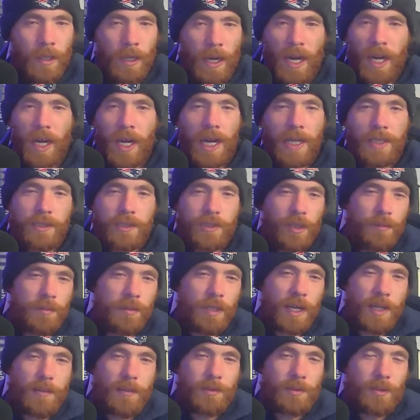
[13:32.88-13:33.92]
I
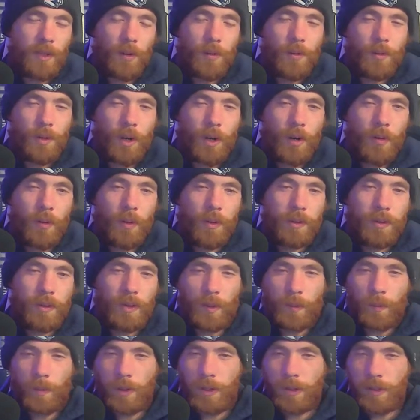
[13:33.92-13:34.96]
sometimes don't know. It's
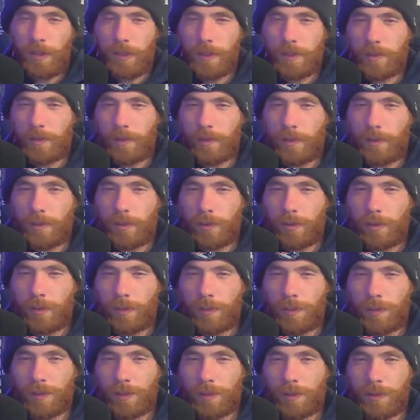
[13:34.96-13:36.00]
like, what did these
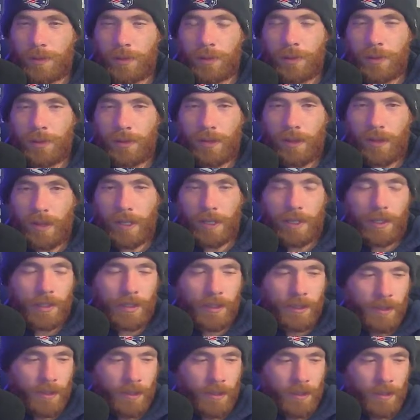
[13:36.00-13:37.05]
YouTubers do to like